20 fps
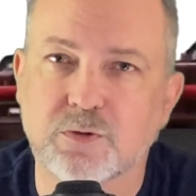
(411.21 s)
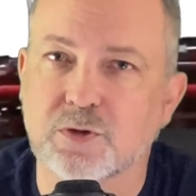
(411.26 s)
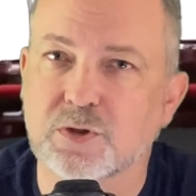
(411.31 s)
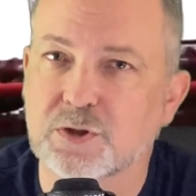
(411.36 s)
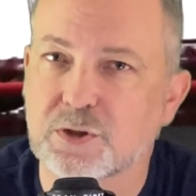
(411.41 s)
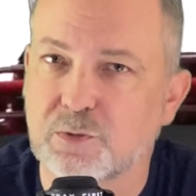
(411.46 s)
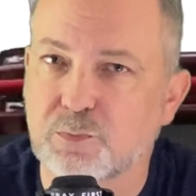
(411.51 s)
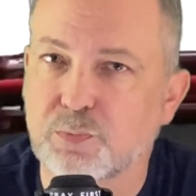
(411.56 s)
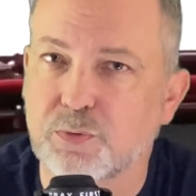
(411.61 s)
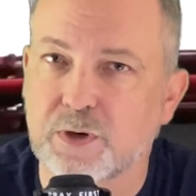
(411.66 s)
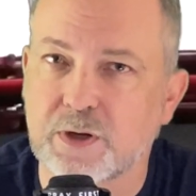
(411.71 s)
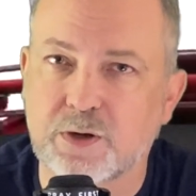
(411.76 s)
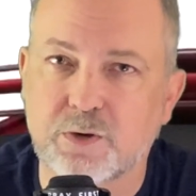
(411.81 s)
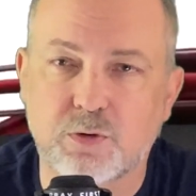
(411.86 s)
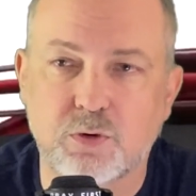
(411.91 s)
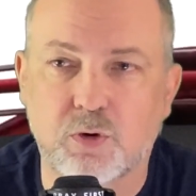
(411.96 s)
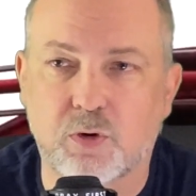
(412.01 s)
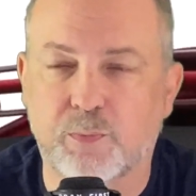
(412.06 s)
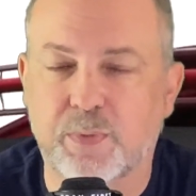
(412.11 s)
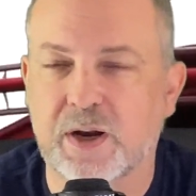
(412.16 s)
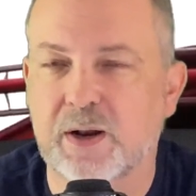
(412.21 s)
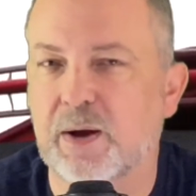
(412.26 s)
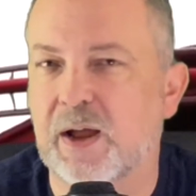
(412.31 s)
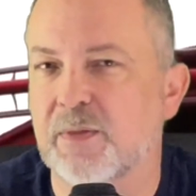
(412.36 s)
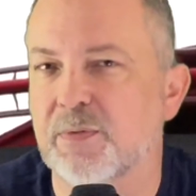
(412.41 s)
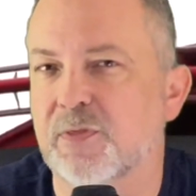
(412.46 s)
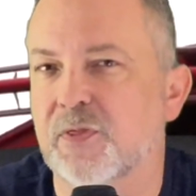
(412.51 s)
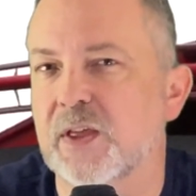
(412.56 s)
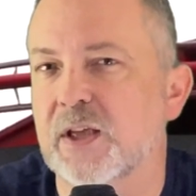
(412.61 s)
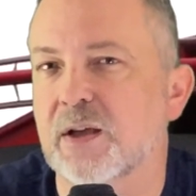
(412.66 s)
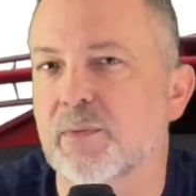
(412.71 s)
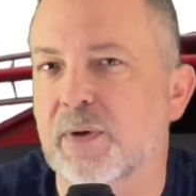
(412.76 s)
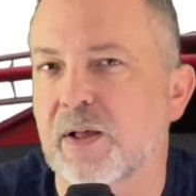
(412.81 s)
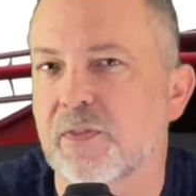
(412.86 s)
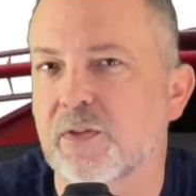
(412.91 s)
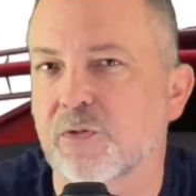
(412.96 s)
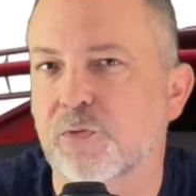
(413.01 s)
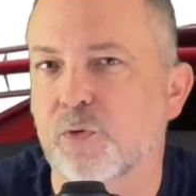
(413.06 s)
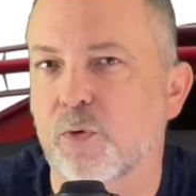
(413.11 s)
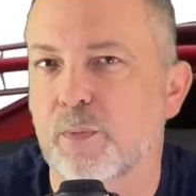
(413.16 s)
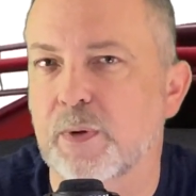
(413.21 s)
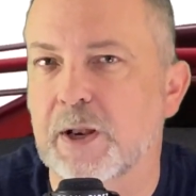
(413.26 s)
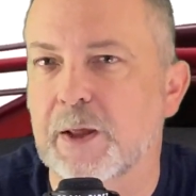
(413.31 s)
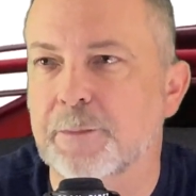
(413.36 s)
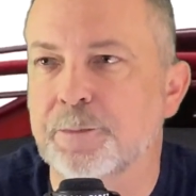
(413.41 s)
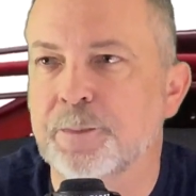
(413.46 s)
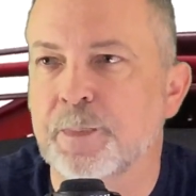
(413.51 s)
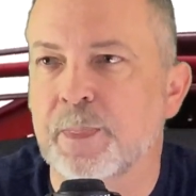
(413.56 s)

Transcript: is still pretty cool, but I think about this for a minute.